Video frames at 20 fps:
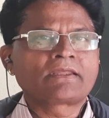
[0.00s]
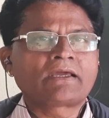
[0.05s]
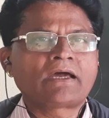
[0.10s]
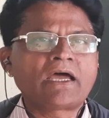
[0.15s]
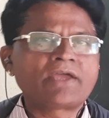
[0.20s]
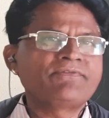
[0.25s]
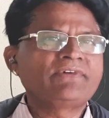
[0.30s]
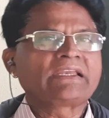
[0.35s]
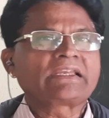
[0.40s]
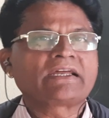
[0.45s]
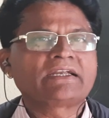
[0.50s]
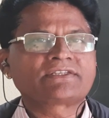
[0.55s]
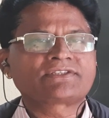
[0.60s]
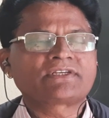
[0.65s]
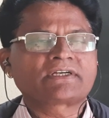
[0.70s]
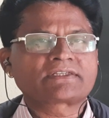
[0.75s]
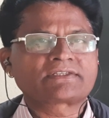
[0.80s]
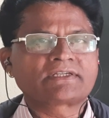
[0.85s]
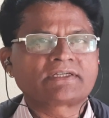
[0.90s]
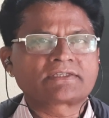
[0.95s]
I will get
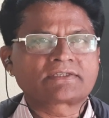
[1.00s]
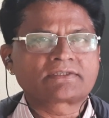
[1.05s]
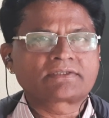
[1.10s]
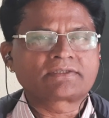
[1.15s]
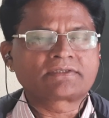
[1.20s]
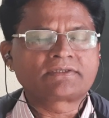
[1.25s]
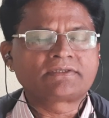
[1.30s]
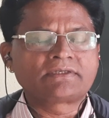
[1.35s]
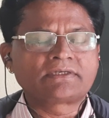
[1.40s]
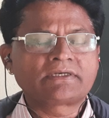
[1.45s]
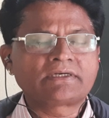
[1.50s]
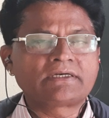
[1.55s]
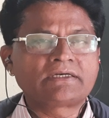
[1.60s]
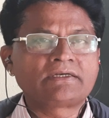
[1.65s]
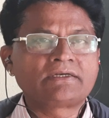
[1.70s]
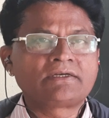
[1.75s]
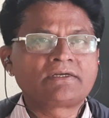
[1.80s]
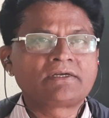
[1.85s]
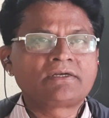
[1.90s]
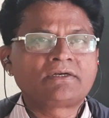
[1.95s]
success.
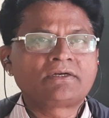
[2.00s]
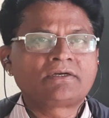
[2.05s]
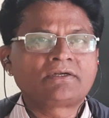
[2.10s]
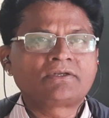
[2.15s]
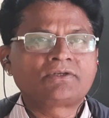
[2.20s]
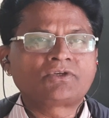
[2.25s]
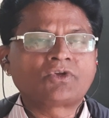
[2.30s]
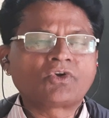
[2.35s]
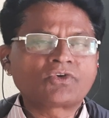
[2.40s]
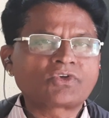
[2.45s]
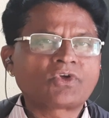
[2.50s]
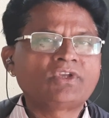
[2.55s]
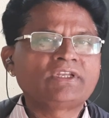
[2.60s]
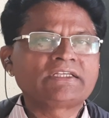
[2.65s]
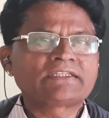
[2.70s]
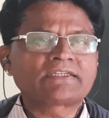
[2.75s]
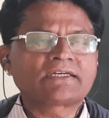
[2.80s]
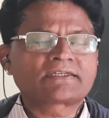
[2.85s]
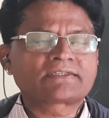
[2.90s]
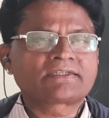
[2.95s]
Not
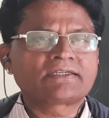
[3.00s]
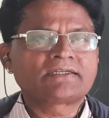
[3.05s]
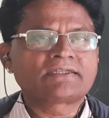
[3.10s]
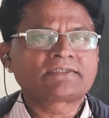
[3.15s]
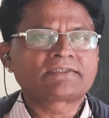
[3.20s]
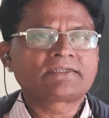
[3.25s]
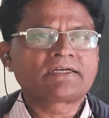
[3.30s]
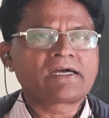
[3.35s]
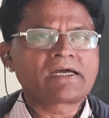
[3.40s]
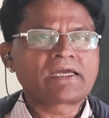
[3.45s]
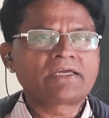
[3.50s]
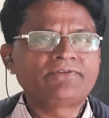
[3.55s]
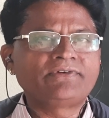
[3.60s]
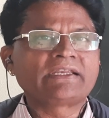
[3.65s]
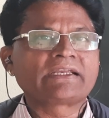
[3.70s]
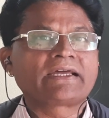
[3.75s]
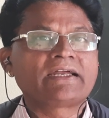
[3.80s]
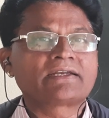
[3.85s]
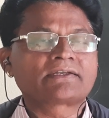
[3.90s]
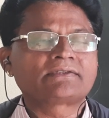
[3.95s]
only success, I
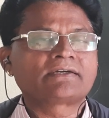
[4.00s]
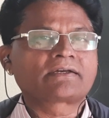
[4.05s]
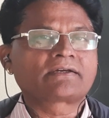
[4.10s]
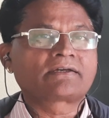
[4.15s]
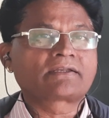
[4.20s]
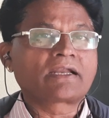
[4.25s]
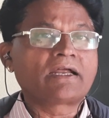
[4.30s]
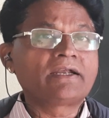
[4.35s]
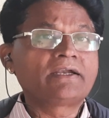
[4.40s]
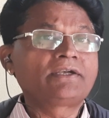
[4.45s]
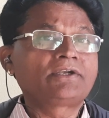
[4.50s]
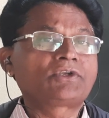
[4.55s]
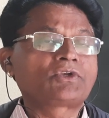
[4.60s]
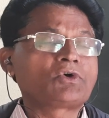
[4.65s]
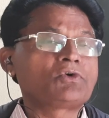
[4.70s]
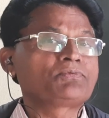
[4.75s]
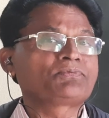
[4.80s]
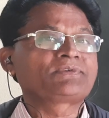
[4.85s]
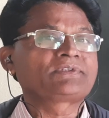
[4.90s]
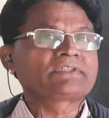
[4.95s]
will get the grant
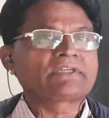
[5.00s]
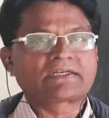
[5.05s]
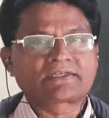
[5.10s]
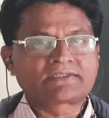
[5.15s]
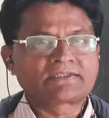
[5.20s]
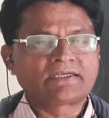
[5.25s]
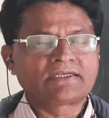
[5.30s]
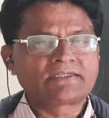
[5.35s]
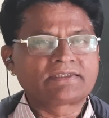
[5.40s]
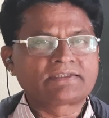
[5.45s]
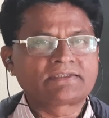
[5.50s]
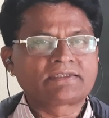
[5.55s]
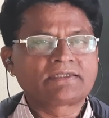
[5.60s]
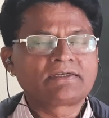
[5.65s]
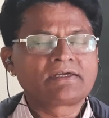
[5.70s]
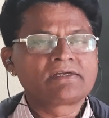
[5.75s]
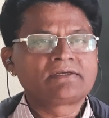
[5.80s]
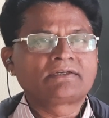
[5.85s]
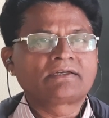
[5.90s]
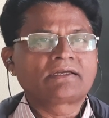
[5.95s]
of success
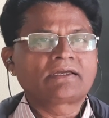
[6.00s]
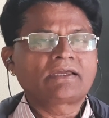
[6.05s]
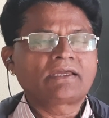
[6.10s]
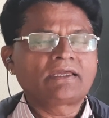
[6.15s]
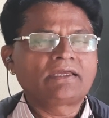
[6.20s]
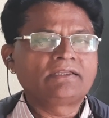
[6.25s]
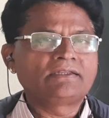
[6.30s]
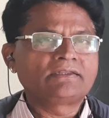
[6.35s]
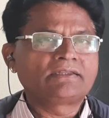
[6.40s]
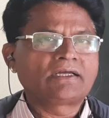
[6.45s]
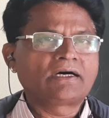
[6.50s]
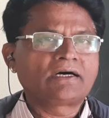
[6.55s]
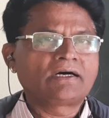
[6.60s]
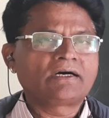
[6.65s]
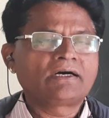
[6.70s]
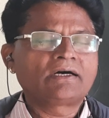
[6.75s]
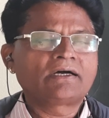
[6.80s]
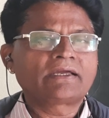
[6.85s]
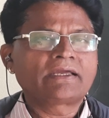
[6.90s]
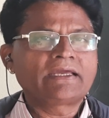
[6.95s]
in
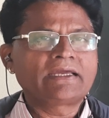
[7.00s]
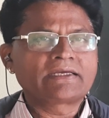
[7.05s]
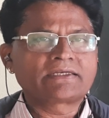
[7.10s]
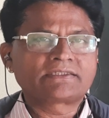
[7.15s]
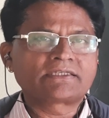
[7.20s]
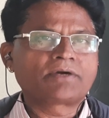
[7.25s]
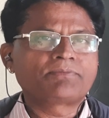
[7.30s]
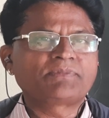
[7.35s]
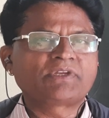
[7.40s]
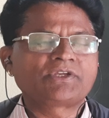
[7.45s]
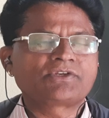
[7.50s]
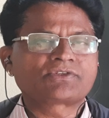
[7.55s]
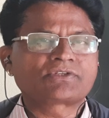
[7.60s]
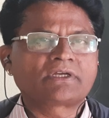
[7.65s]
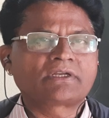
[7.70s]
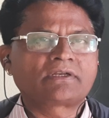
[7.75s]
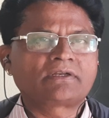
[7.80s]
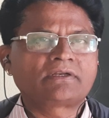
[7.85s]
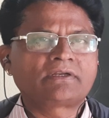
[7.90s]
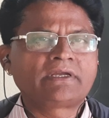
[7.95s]
the
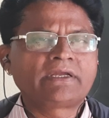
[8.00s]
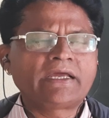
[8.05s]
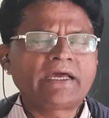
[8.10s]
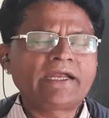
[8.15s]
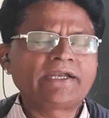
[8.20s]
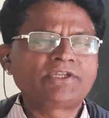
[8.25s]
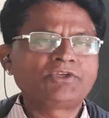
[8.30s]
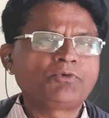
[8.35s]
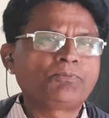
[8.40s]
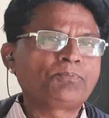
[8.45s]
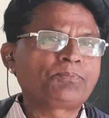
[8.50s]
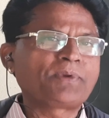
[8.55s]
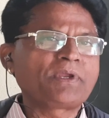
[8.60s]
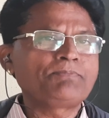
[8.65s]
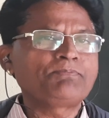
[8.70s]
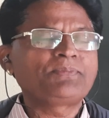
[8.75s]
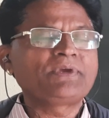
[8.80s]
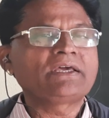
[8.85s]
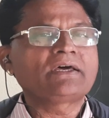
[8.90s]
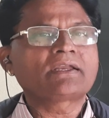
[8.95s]
examination. And you
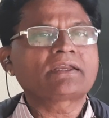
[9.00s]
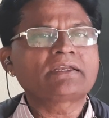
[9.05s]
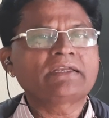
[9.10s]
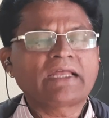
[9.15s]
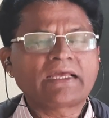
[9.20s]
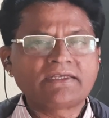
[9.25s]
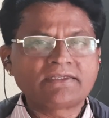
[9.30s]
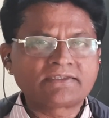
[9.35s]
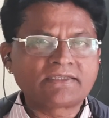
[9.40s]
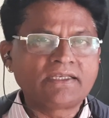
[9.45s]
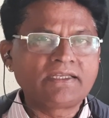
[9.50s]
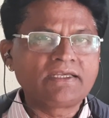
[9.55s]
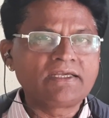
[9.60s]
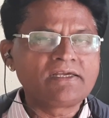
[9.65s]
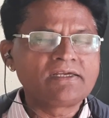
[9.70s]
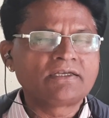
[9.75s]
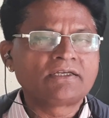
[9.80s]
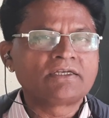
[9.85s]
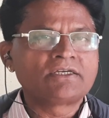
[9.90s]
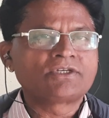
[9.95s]
prepare
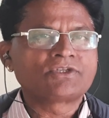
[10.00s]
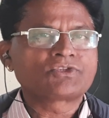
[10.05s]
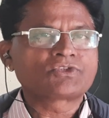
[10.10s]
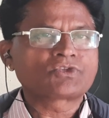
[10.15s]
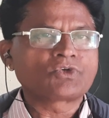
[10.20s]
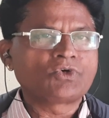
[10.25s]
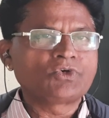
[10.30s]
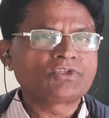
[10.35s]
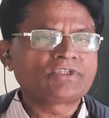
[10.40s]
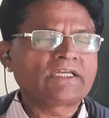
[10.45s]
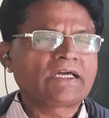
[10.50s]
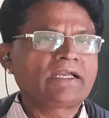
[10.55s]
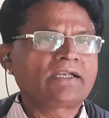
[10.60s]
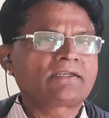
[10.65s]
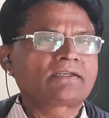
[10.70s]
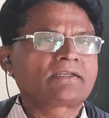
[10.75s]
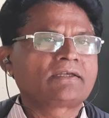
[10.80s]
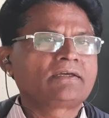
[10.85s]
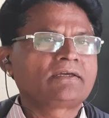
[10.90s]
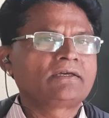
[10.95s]
nicely so
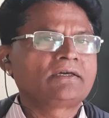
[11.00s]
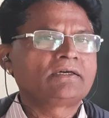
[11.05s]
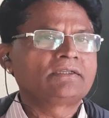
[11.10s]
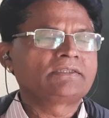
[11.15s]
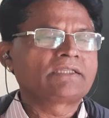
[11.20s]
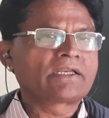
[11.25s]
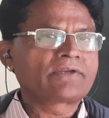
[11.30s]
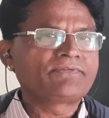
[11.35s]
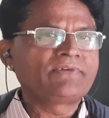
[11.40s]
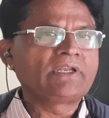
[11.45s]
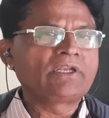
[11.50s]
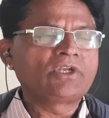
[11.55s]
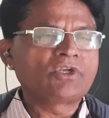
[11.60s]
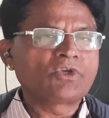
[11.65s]
that there will